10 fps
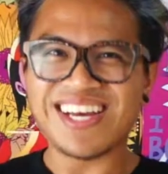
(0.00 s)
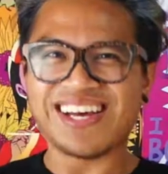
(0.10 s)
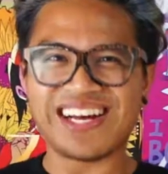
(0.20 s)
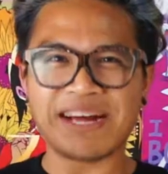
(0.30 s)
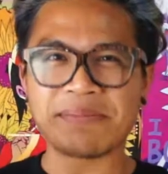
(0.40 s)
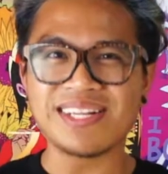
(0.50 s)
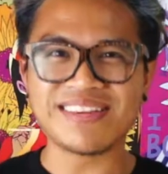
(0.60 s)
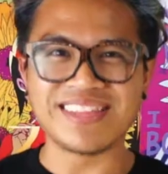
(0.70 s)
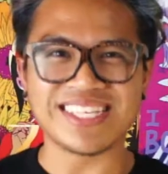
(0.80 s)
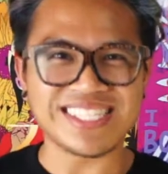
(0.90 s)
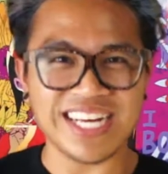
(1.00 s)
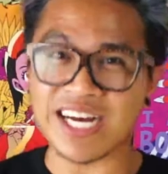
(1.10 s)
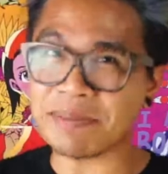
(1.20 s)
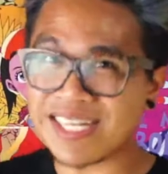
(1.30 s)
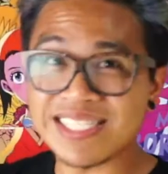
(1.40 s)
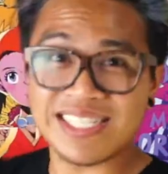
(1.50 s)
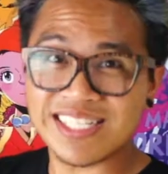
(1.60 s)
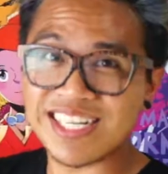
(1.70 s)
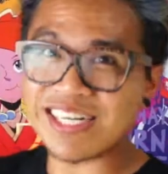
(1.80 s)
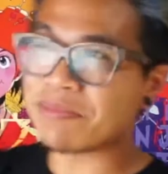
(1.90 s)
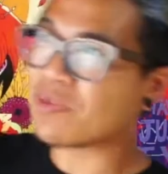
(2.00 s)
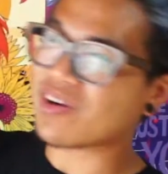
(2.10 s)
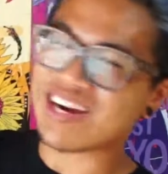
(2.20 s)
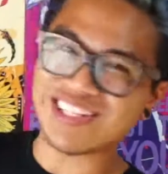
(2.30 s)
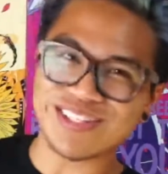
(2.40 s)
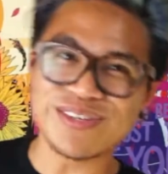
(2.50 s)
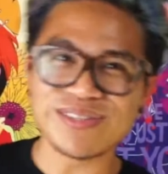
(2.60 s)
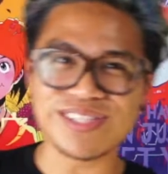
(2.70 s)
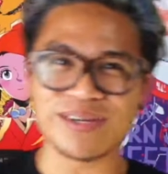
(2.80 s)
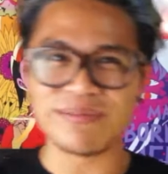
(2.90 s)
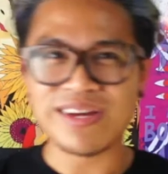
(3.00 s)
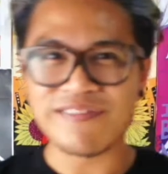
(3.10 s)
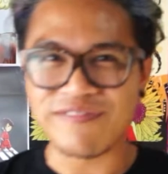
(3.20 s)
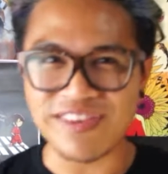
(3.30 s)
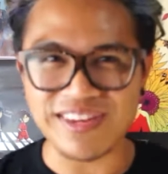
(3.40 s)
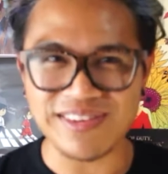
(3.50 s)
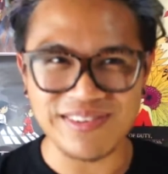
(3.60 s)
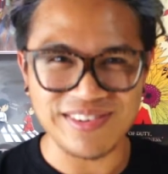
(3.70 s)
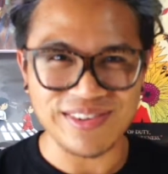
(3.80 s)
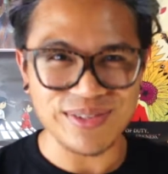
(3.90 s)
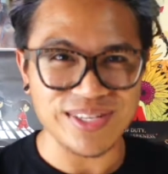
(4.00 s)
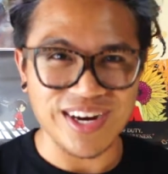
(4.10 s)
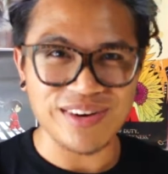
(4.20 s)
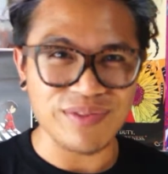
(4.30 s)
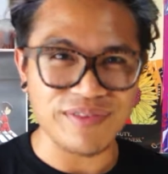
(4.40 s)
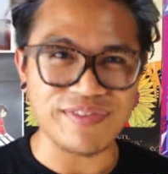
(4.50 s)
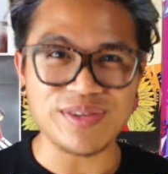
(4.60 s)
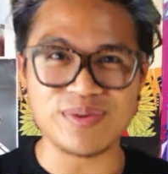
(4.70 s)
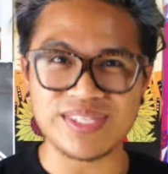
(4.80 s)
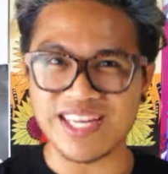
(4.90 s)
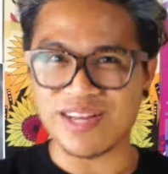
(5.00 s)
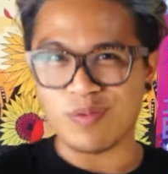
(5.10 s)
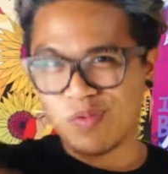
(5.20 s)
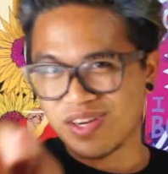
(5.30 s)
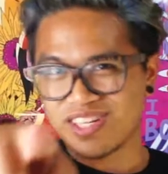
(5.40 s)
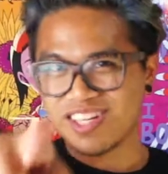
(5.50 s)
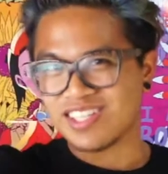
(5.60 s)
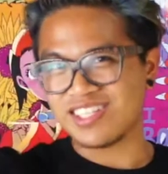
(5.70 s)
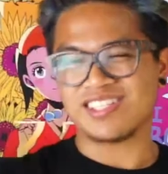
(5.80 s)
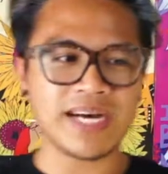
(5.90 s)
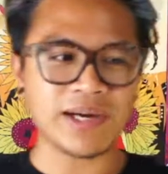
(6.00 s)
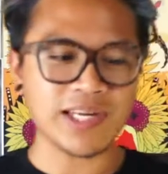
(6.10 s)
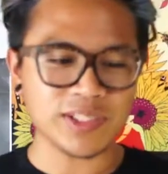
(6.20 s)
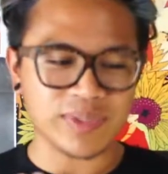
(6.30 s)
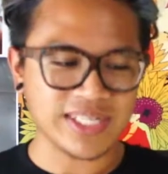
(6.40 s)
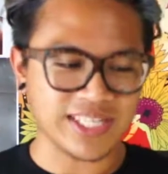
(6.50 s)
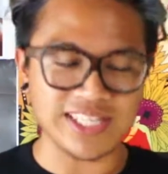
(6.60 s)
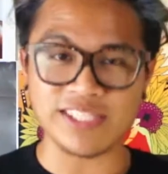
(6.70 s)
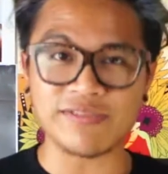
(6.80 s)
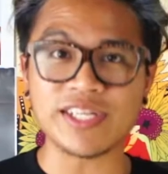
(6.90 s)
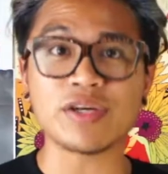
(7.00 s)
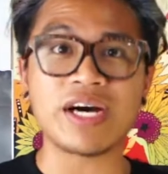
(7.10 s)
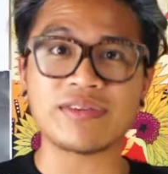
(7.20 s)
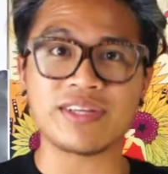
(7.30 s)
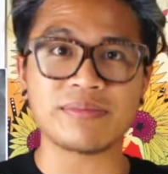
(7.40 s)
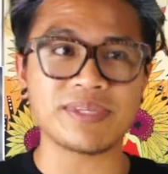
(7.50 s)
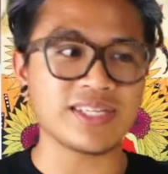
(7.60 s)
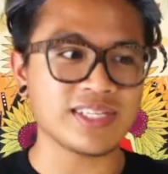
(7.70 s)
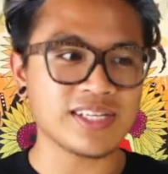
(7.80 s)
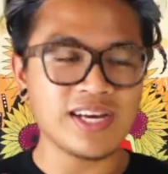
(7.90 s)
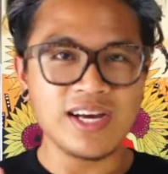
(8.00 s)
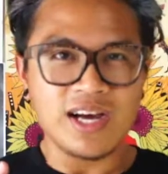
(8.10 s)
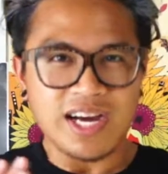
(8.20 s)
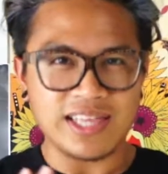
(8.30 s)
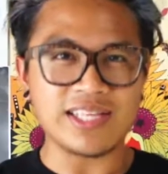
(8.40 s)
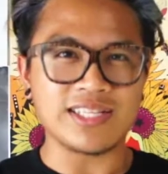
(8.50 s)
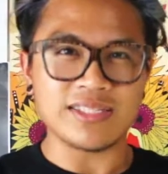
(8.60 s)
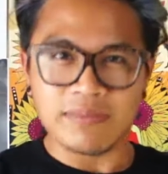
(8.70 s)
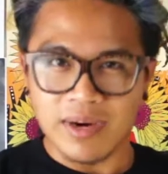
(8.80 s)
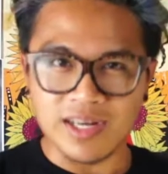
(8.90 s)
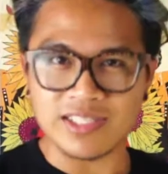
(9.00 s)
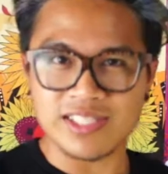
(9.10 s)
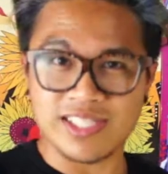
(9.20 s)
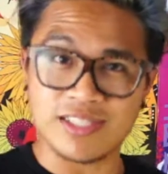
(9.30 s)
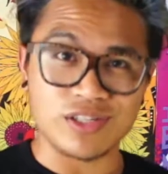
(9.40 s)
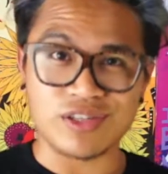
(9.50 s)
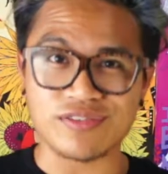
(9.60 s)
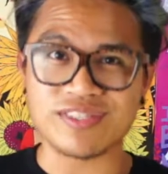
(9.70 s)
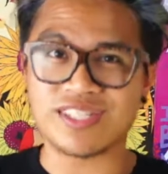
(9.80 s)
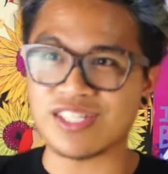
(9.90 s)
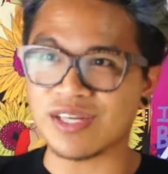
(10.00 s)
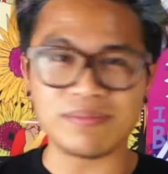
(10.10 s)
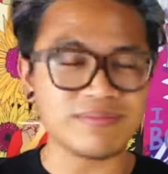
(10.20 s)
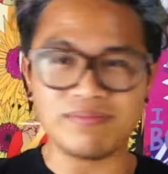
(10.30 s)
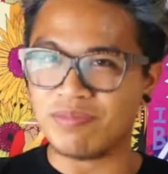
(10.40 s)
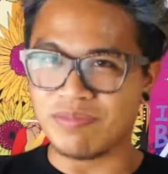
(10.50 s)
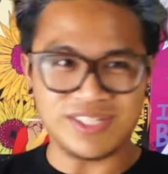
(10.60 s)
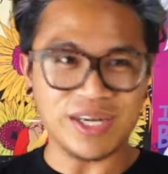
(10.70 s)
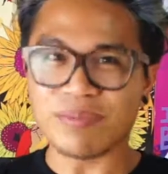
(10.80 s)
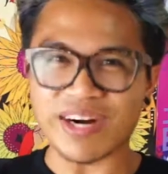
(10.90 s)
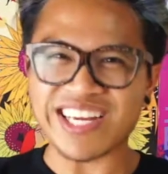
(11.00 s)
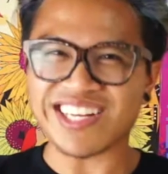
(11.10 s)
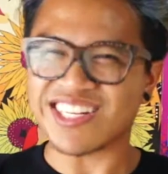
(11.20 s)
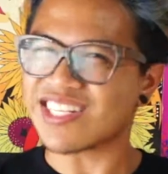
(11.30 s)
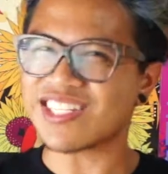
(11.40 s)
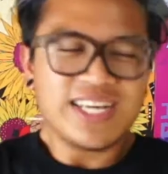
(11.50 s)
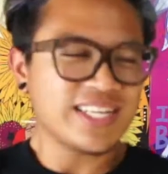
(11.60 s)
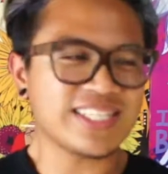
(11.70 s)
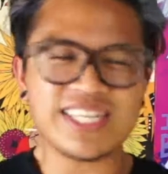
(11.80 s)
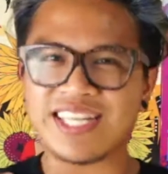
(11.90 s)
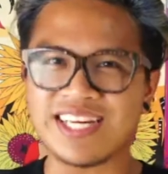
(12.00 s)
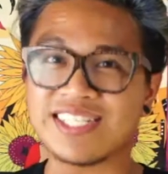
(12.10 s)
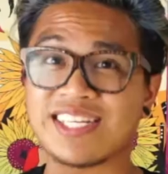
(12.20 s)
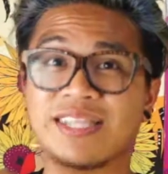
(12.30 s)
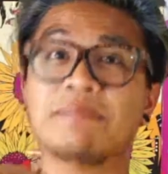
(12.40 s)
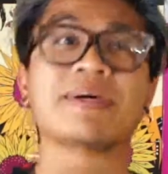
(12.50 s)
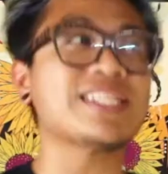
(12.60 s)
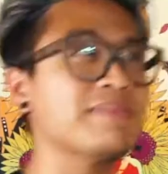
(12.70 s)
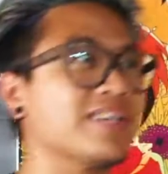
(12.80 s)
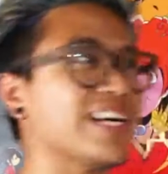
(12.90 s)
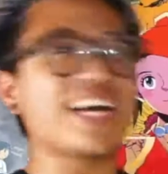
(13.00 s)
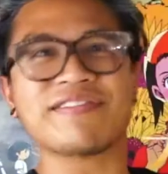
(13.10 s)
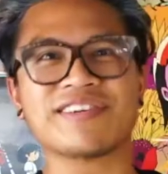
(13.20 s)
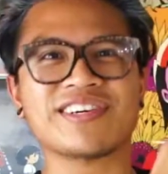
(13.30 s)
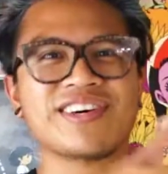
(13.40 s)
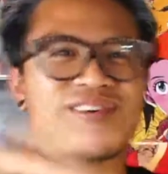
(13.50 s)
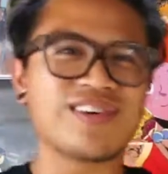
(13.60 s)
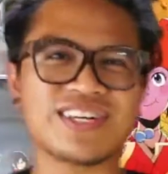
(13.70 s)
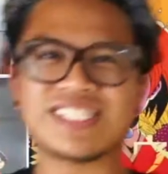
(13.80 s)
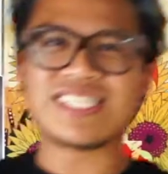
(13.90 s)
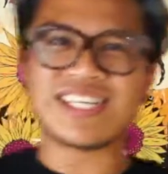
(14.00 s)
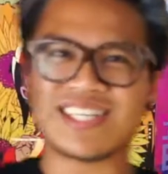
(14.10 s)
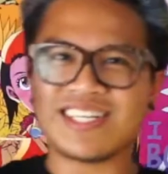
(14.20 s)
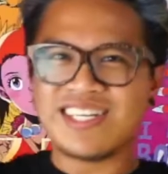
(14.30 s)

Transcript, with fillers: and I believe this time is the time where I do some videos on reviews and whatnot. I, I just wanted to get this video out there because I think this manga deserves some some recognition. Not saying that it's like best manga ever, or it's like